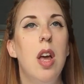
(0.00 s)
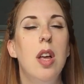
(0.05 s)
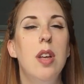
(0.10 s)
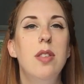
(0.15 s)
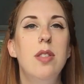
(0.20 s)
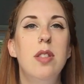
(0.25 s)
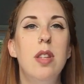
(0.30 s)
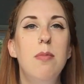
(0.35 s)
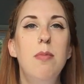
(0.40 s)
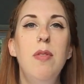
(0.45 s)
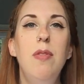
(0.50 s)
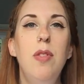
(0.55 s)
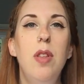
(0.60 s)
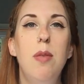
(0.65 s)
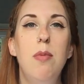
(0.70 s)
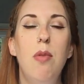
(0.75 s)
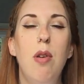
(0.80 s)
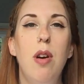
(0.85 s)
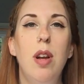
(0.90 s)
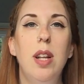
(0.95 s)
Some of
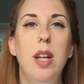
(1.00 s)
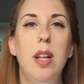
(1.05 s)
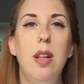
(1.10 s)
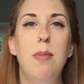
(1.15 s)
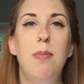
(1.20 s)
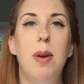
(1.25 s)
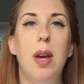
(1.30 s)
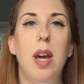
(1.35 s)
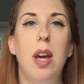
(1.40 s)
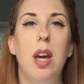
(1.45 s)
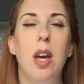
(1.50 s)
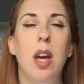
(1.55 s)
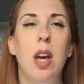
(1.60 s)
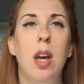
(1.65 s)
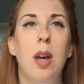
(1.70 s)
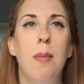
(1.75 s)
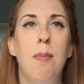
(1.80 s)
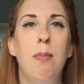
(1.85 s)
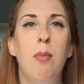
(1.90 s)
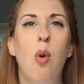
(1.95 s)
them are a little bit
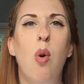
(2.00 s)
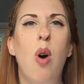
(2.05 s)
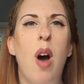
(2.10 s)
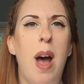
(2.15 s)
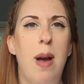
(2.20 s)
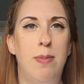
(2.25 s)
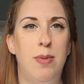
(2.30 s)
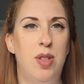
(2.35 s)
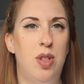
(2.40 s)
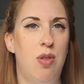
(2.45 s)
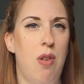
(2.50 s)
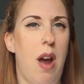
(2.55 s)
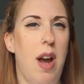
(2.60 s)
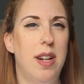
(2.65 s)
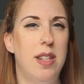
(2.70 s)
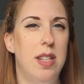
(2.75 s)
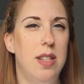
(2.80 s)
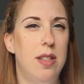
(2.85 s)
more abstract.